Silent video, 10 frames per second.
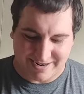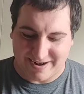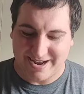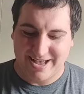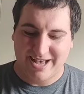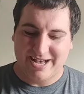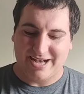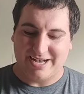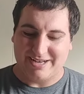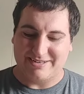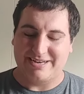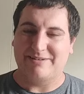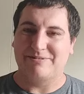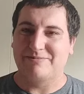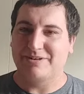here. Uh, other than
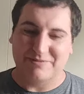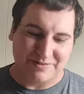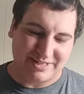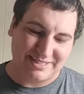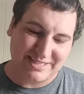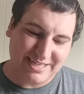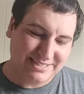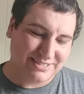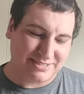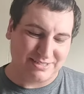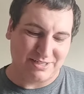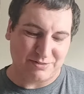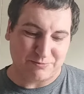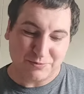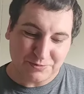that, we went over the dates,
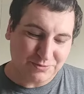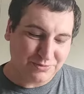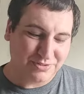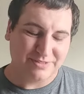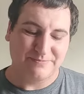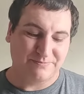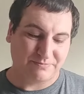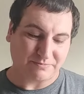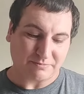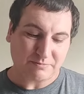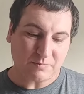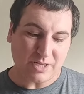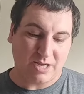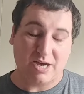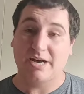the rules.
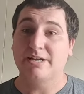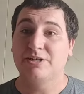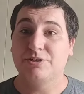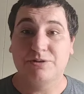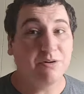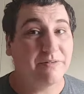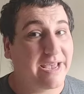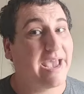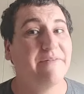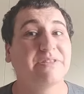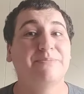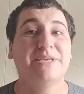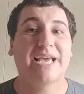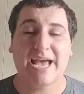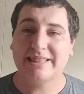Uh, you don't have to
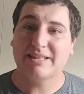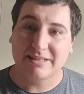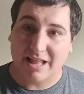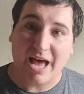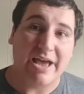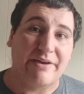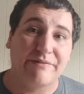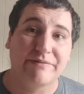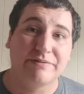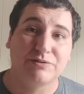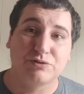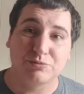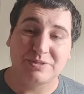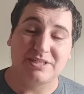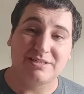be at the live to
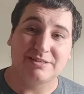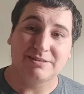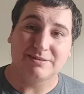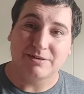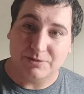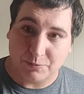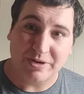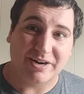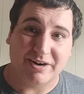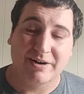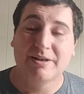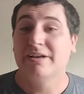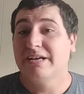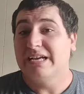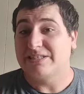be the winner.
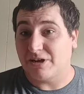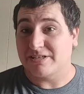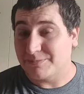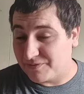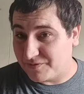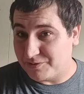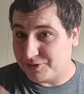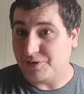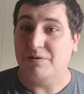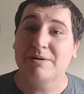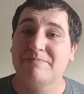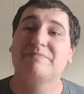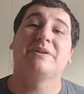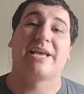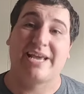It's awesome if you show up
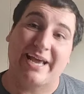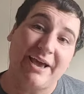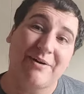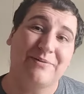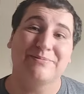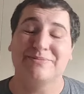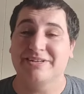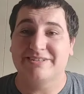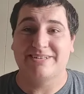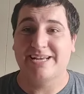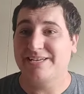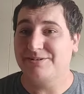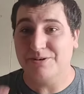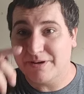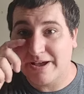and hang out, but other than that,
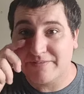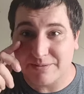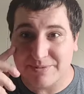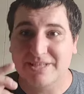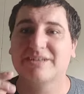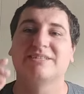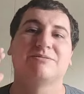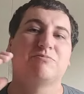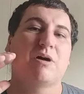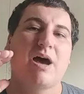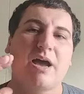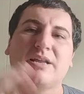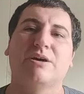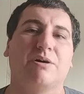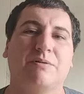you don't have to be there because I
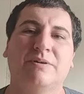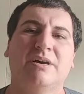know